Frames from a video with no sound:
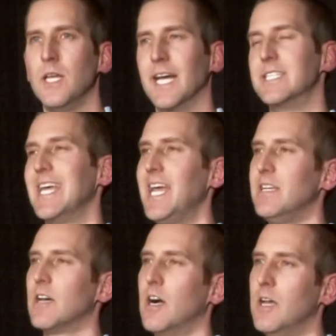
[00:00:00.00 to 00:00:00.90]
That's
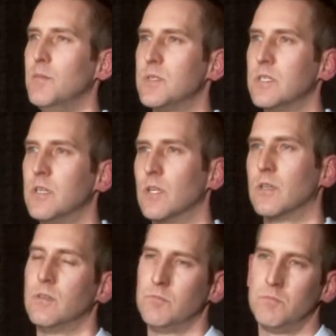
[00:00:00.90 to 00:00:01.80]
8 times
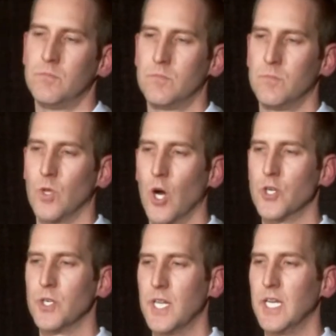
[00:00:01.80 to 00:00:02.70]

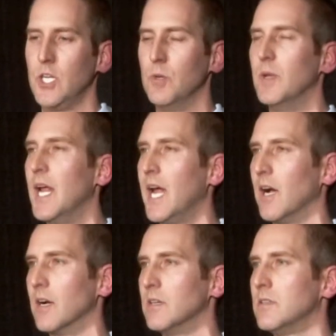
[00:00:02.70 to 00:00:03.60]
larger than a human
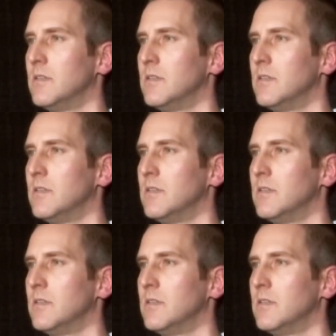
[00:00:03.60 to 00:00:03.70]
hair.